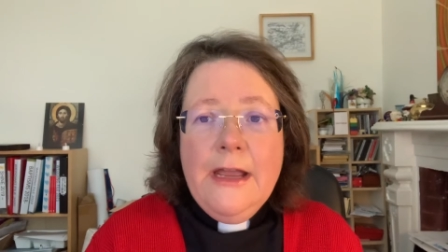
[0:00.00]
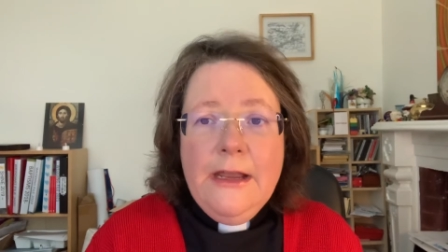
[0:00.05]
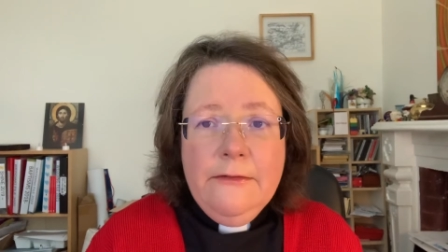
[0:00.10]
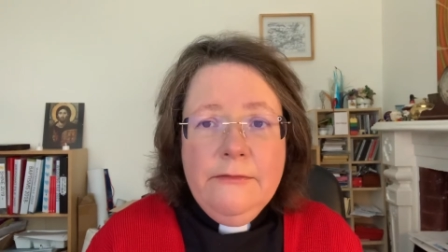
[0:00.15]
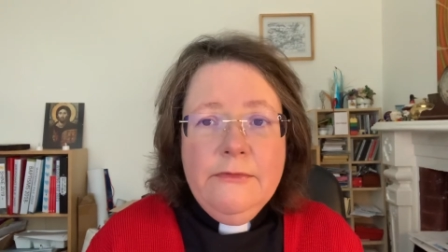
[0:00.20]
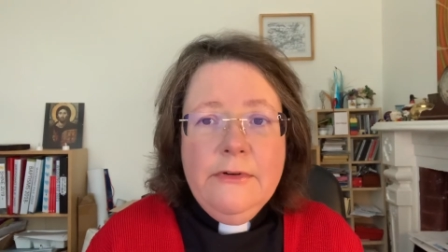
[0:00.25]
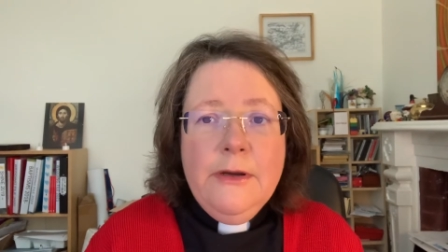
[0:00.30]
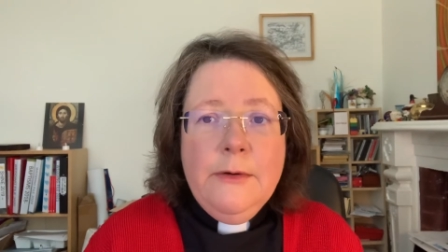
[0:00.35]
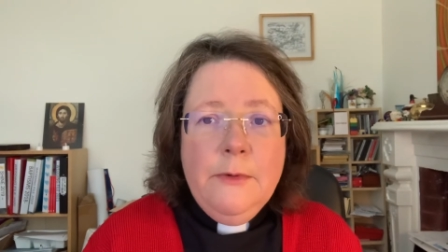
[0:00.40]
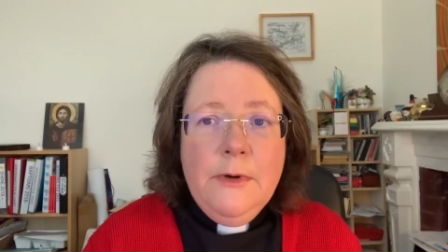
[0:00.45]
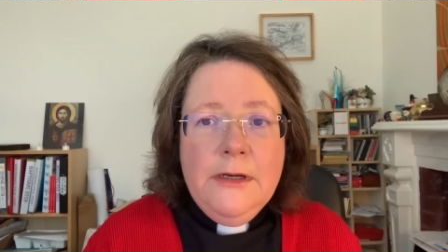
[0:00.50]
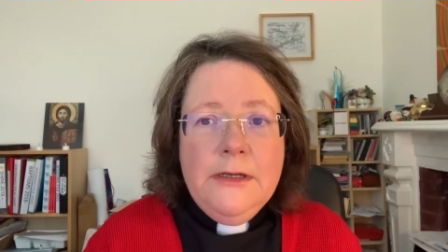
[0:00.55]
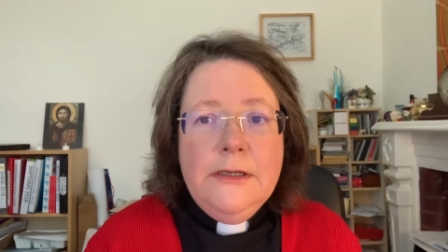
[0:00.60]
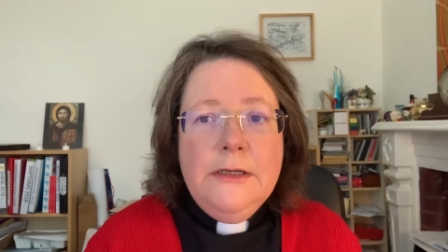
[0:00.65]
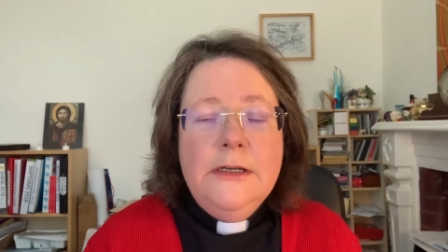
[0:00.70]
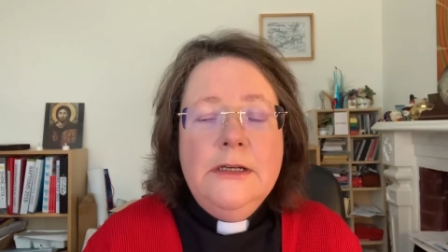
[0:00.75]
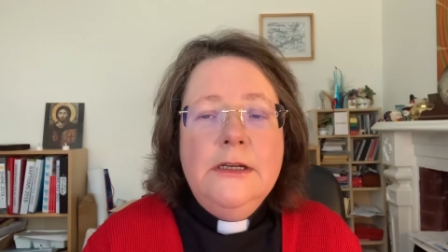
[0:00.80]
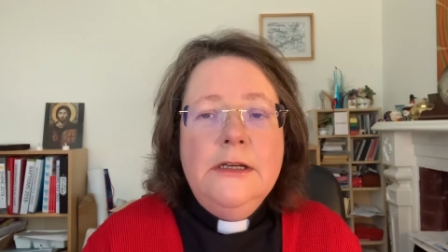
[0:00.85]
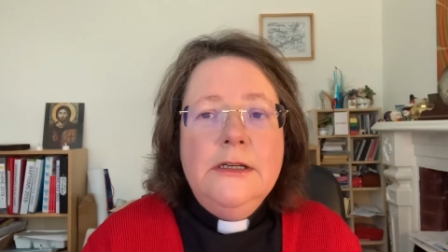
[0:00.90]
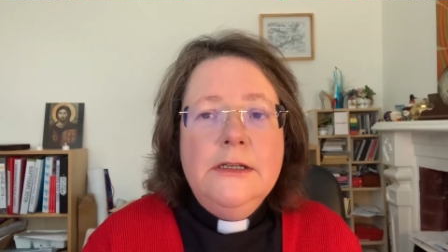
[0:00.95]

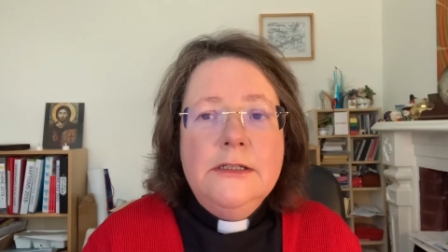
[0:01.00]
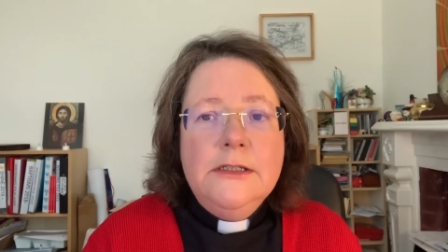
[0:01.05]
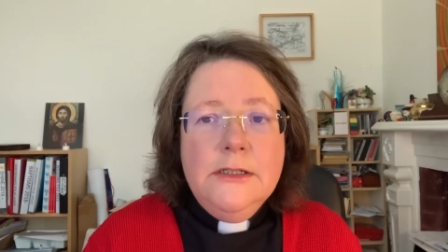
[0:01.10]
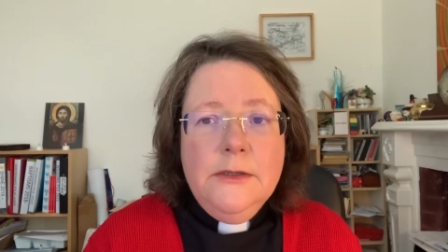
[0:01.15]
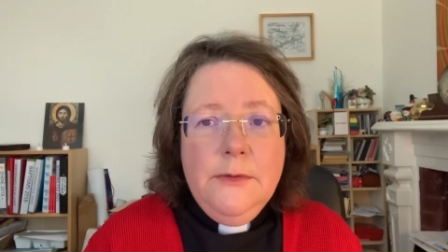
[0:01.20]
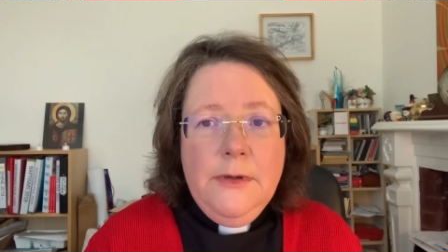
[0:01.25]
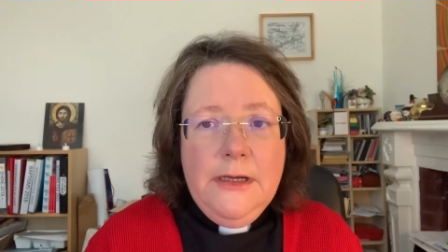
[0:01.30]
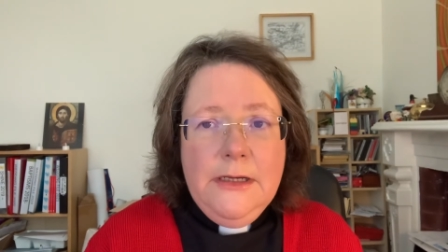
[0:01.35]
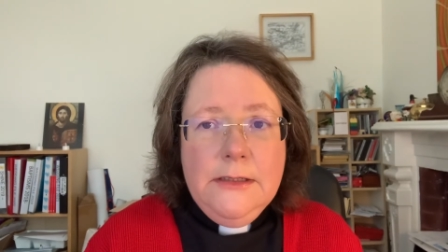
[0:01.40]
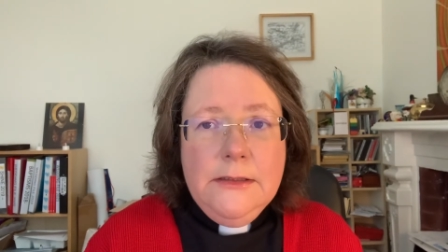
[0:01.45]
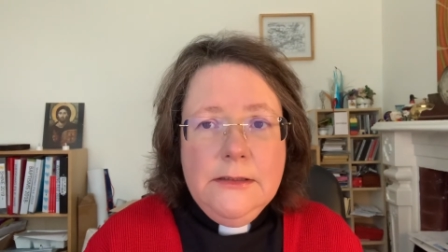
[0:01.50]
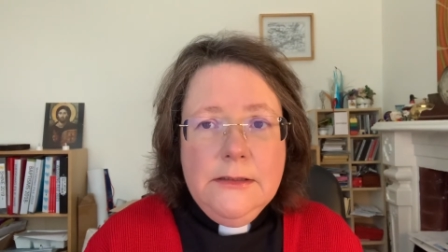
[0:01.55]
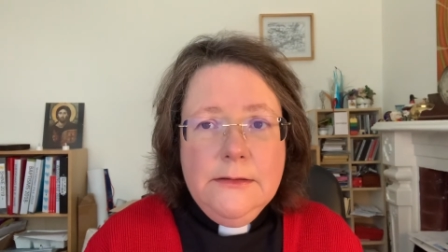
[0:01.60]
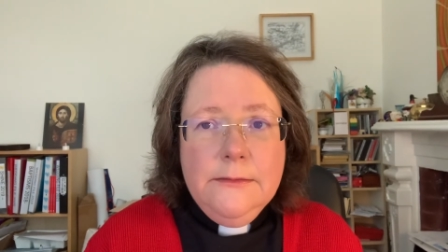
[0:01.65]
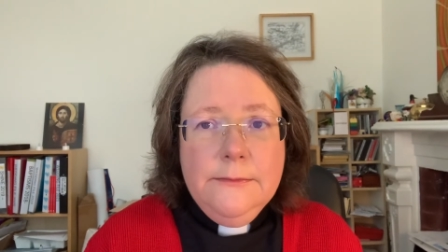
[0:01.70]
everyone to eat.